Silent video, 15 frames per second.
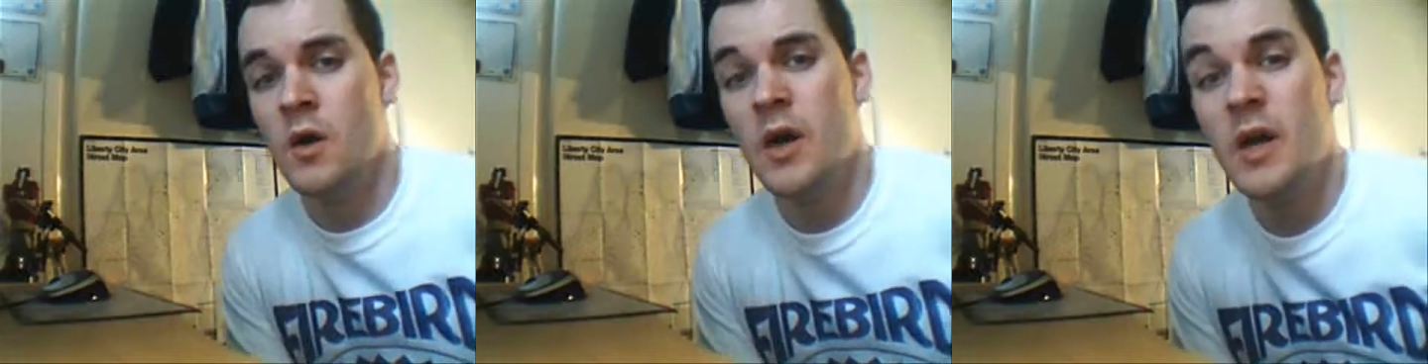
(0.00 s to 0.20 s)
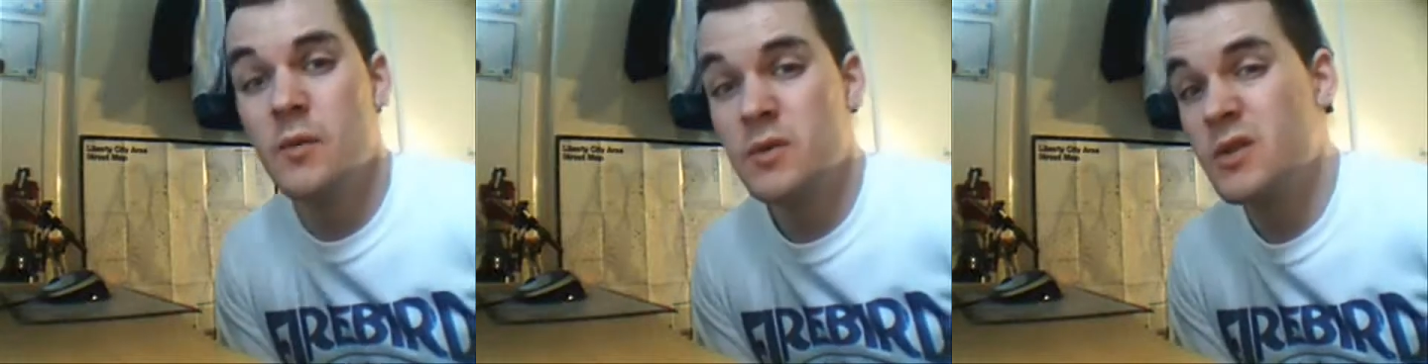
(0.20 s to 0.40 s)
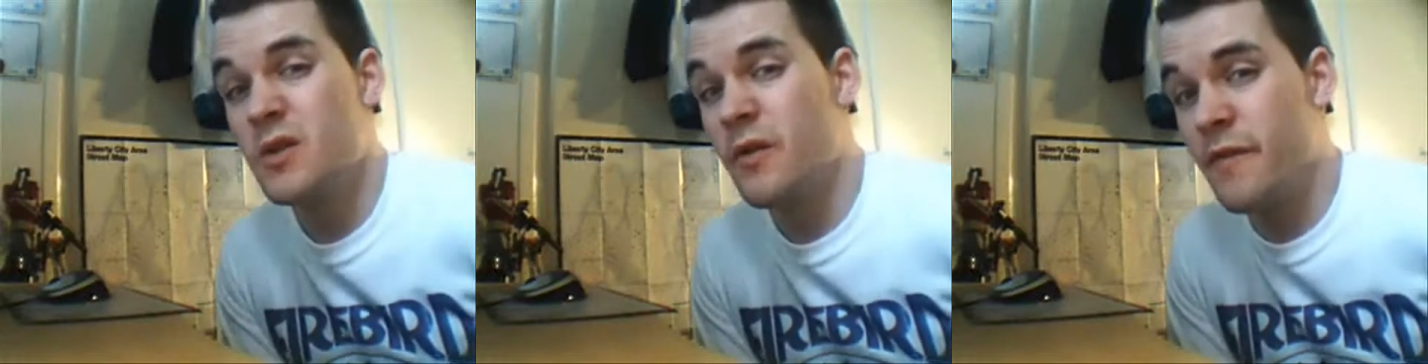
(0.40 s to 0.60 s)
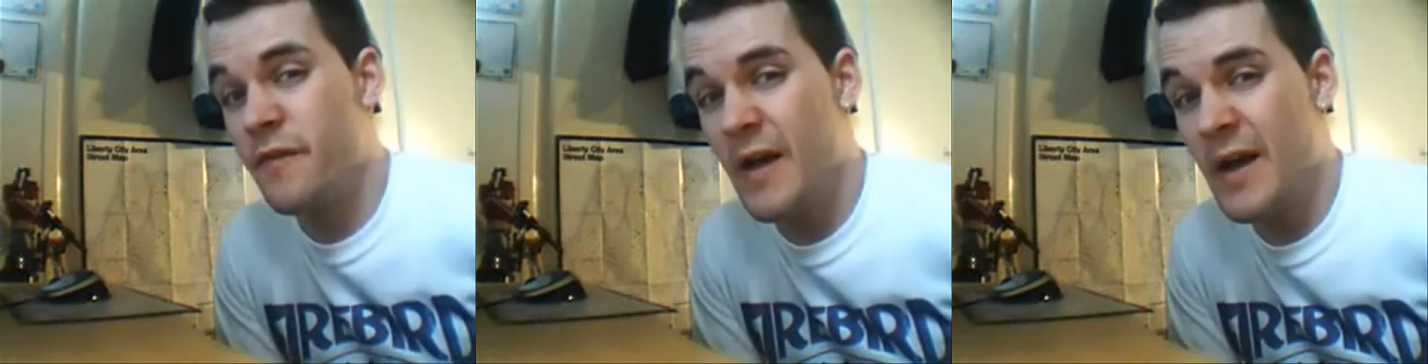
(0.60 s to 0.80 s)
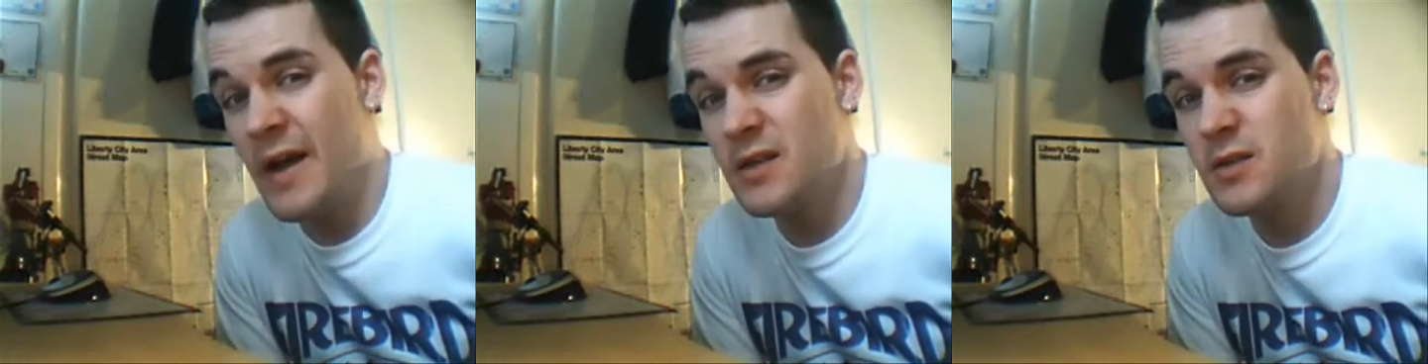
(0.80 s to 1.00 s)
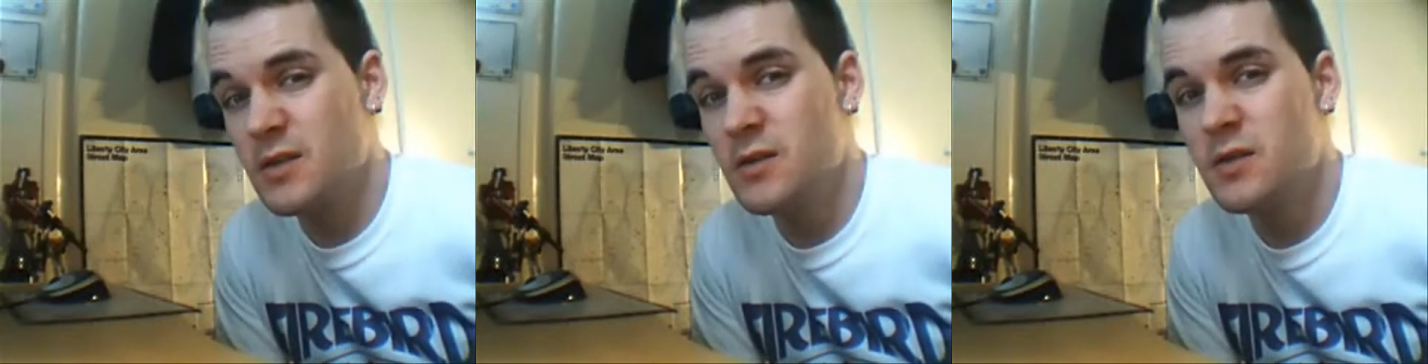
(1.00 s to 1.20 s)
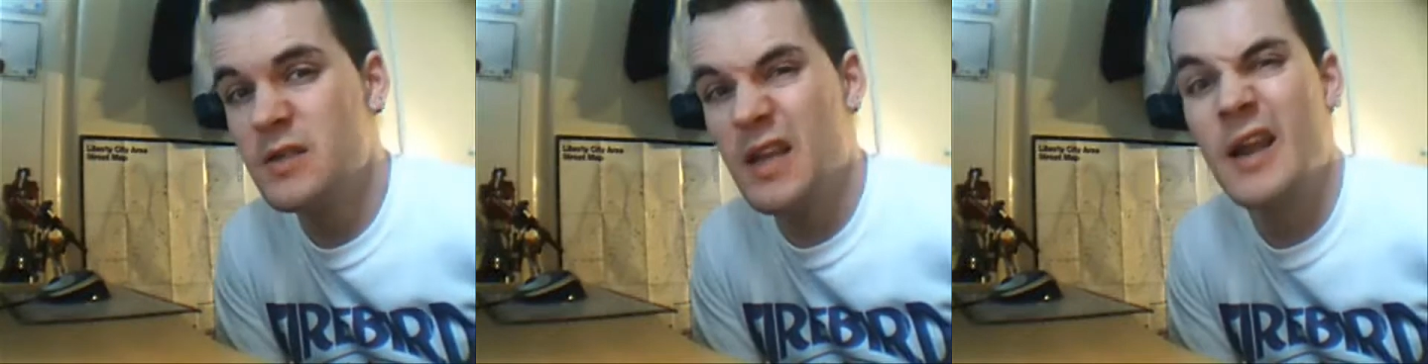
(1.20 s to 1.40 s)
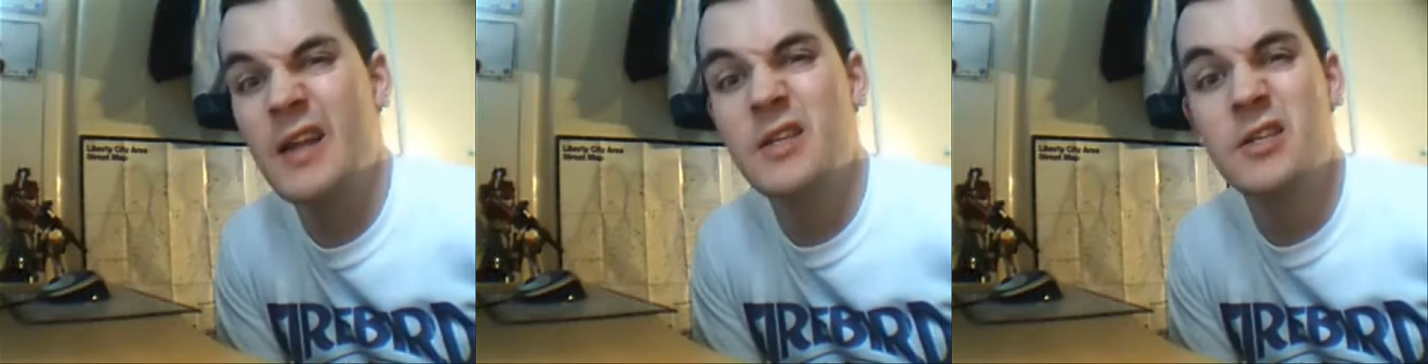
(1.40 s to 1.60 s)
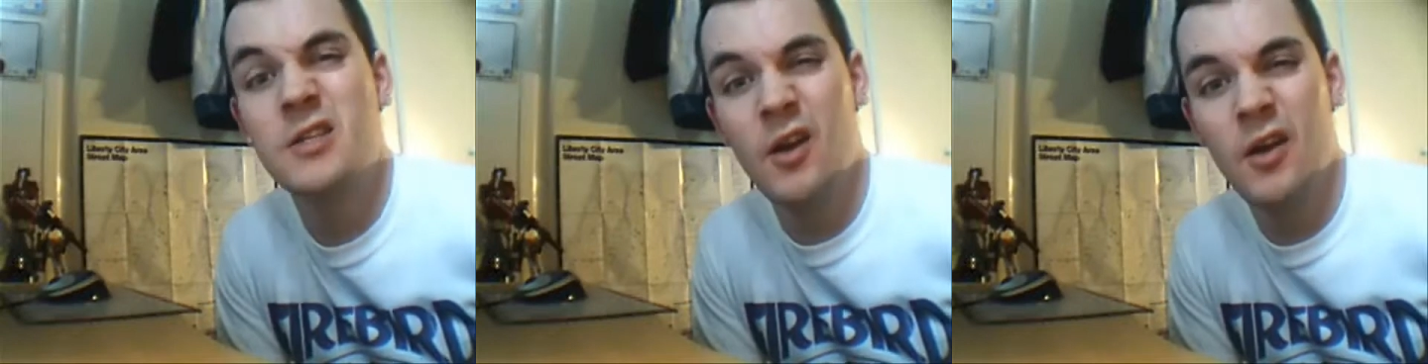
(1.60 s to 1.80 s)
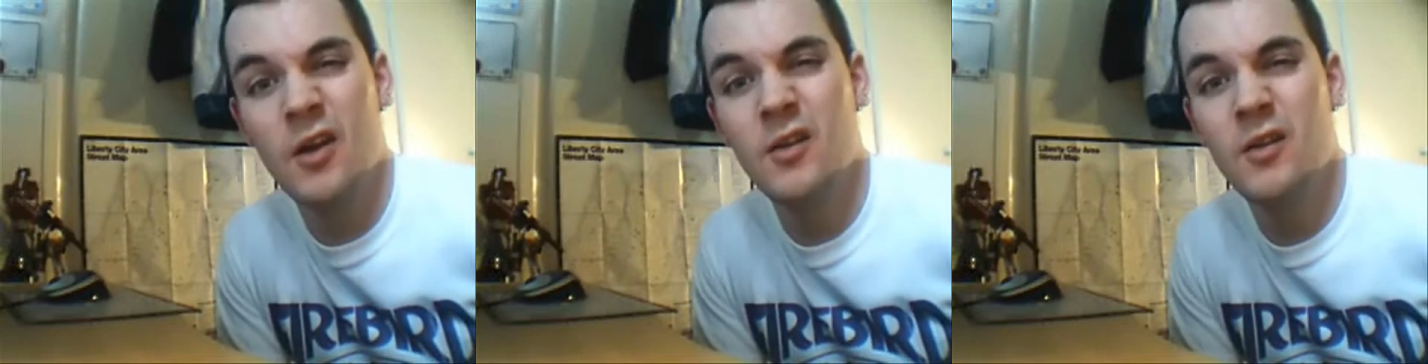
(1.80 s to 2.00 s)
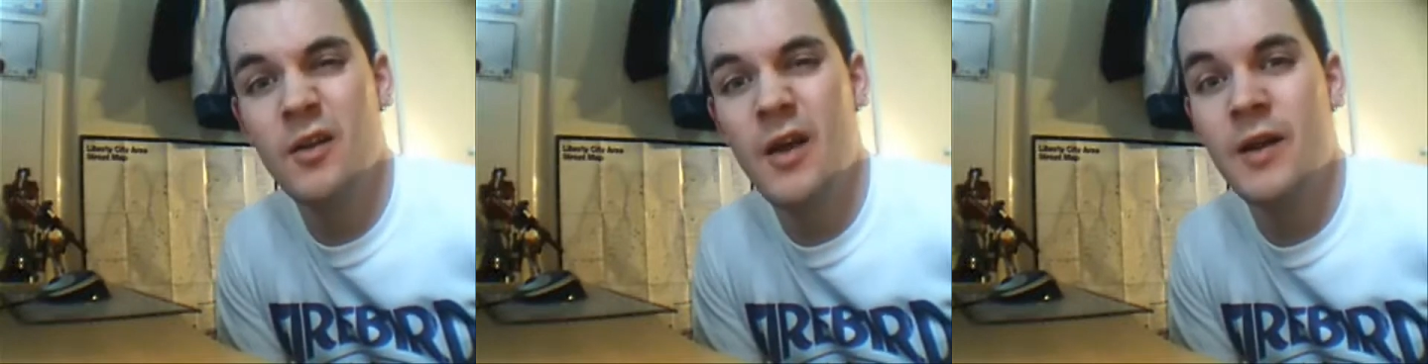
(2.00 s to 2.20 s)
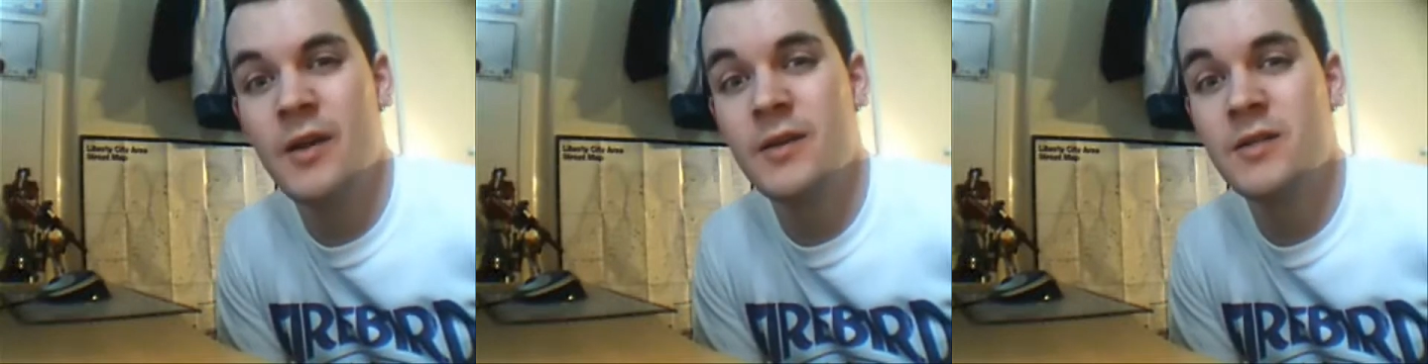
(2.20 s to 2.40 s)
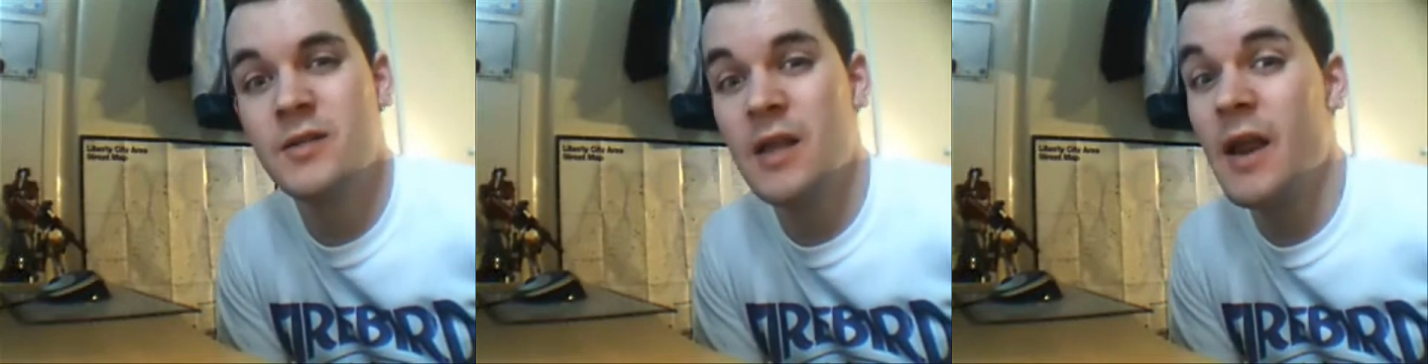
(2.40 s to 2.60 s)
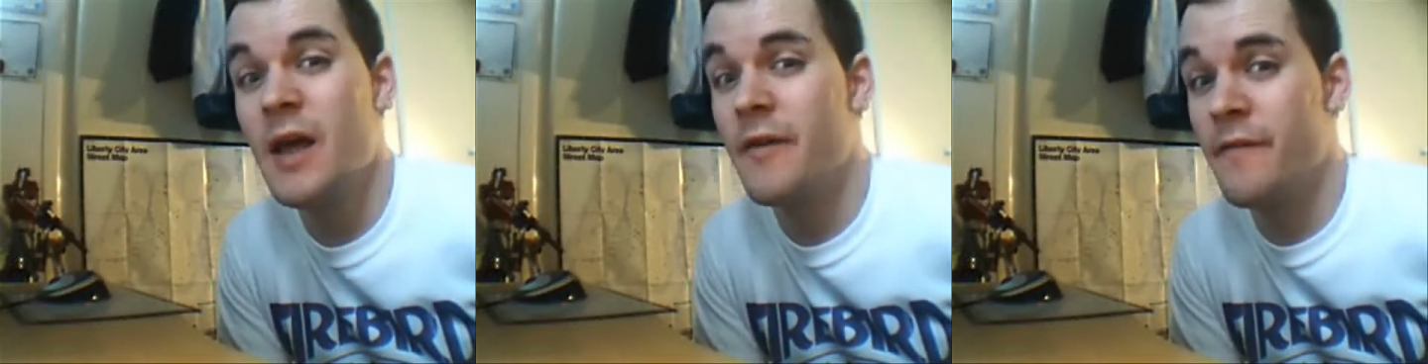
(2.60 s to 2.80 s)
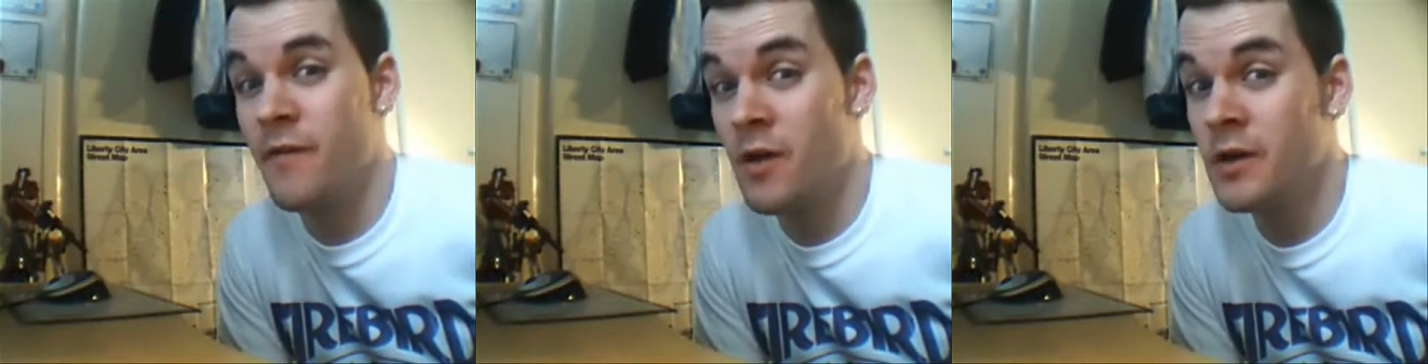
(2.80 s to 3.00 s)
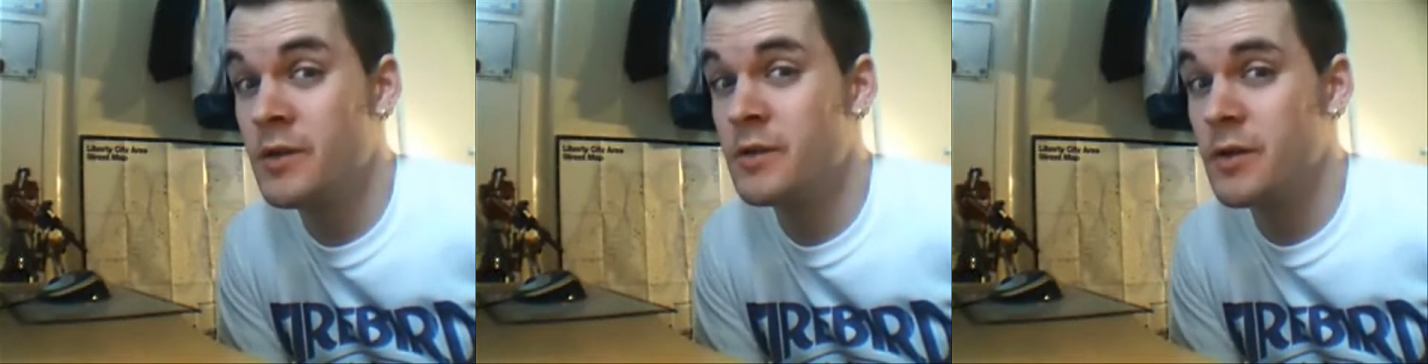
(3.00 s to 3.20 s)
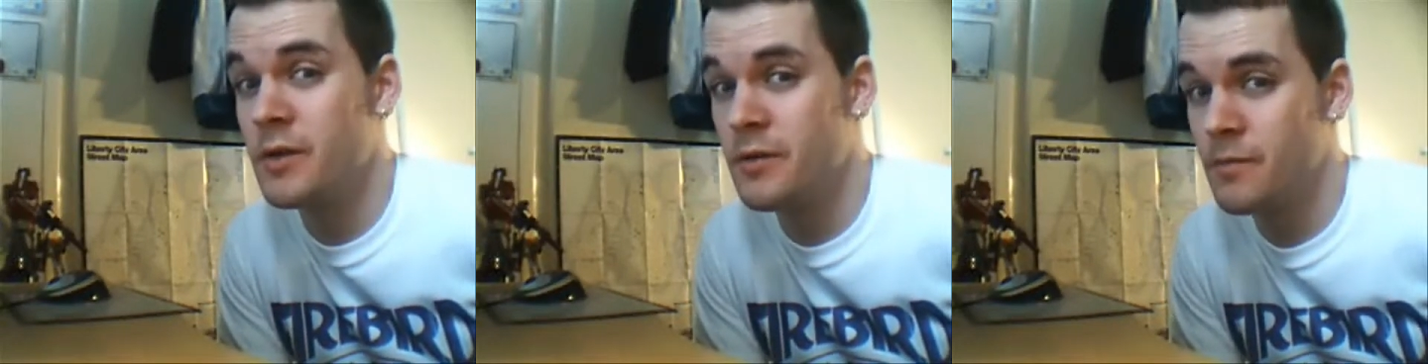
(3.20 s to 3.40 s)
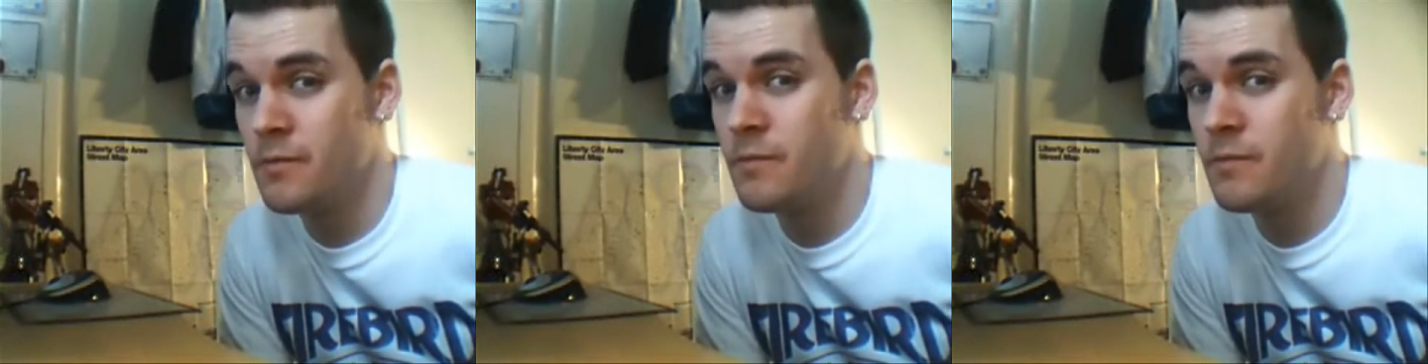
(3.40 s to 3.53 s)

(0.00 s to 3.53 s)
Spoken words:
He was still fast, still had style, and he still had a visor.